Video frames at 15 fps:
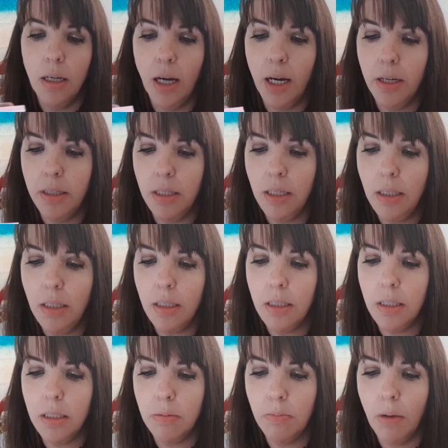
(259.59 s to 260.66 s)
I think that
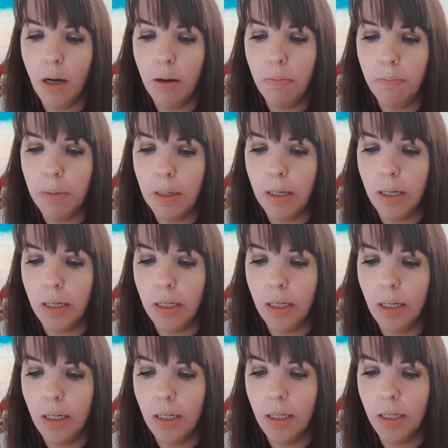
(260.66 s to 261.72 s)
this might be
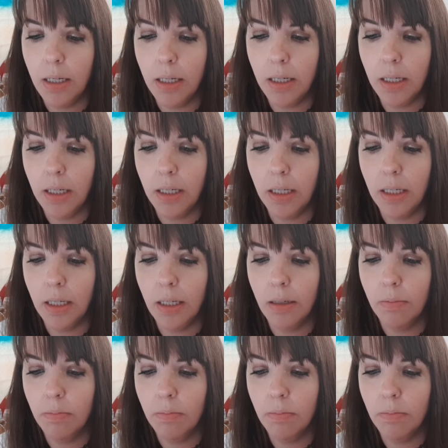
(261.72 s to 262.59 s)
a